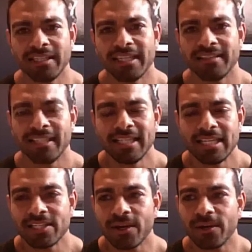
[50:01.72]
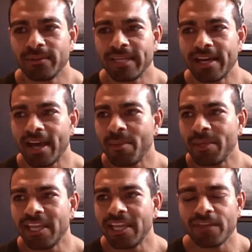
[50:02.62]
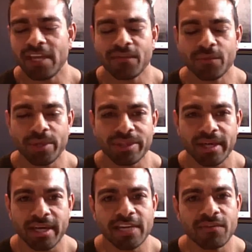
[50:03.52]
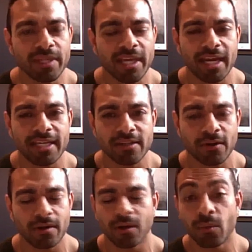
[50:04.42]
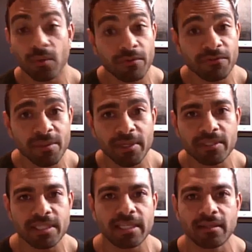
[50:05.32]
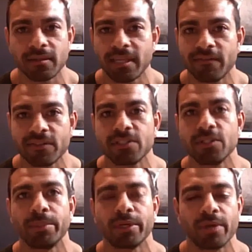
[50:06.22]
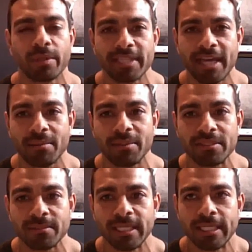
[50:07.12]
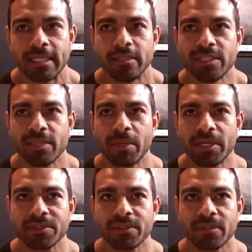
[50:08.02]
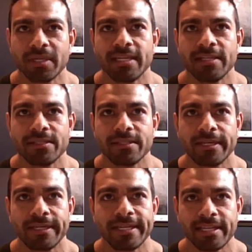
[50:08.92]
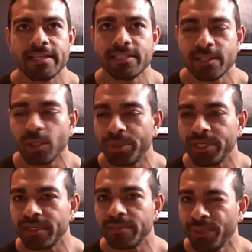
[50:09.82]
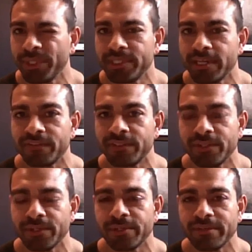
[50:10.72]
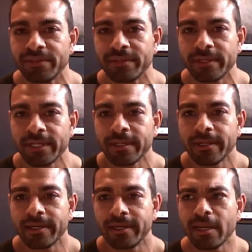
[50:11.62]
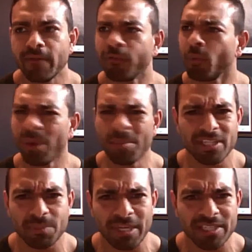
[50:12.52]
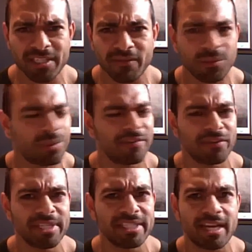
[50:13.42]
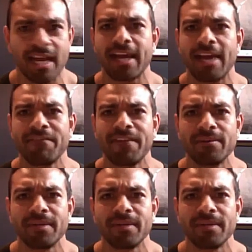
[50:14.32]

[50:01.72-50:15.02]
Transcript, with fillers: Yeah. So yeah, I mean, even with guys or females like you that have a super quick metabolism, losing muscle is still pretty tough to do, even. For women especially, for whatever reason. I